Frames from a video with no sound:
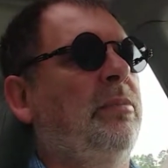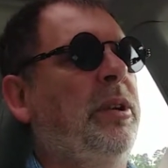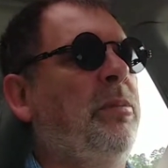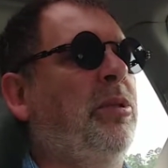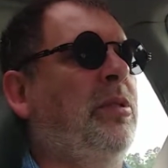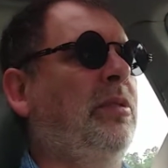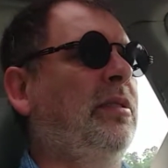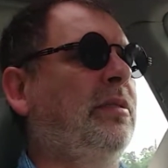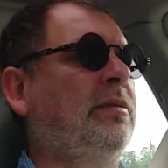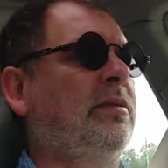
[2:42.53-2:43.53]
people
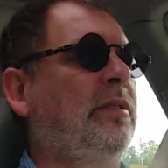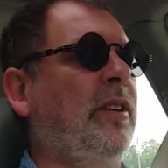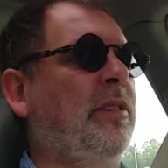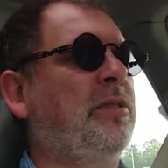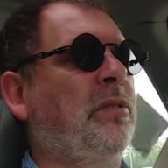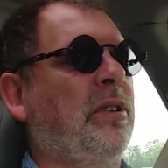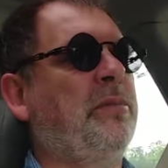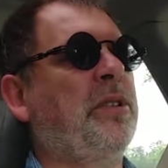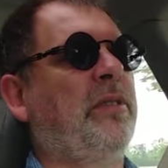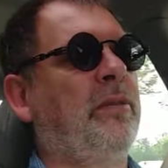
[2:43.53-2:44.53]
of the Torah
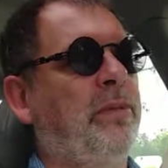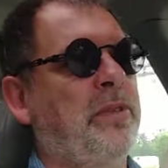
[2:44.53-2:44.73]
observant